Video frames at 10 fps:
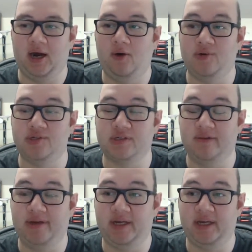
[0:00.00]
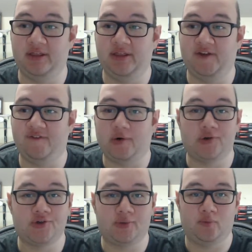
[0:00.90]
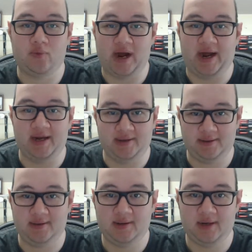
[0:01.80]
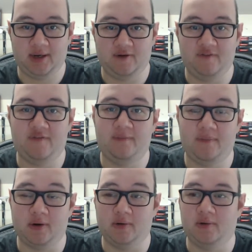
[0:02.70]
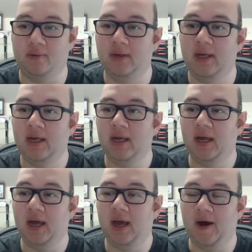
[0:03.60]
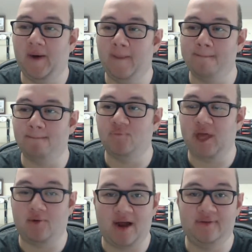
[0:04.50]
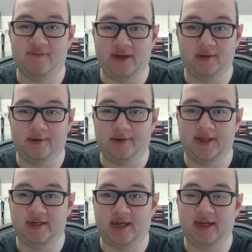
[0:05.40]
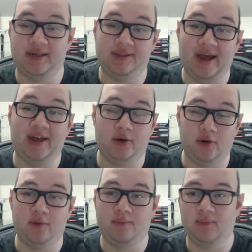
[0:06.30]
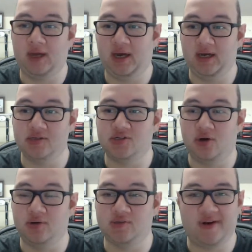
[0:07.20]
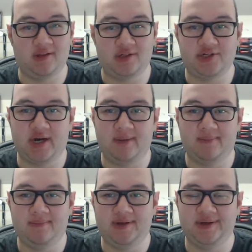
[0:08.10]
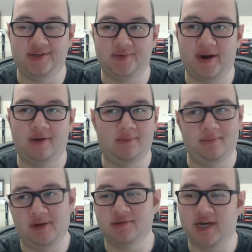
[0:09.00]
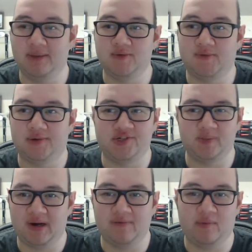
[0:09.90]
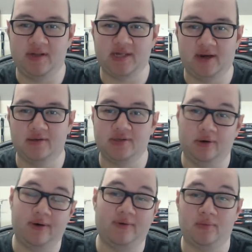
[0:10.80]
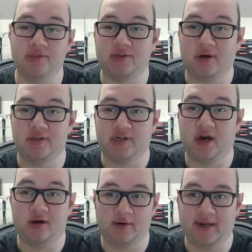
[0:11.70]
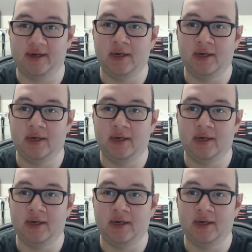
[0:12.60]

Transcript: which is going to be in the first ride of Mirkul. They arrive in Phandalin on that day at noon, so it's around lunchtime. It's around meal times for just about everyone in town, so everyone's starting to congregate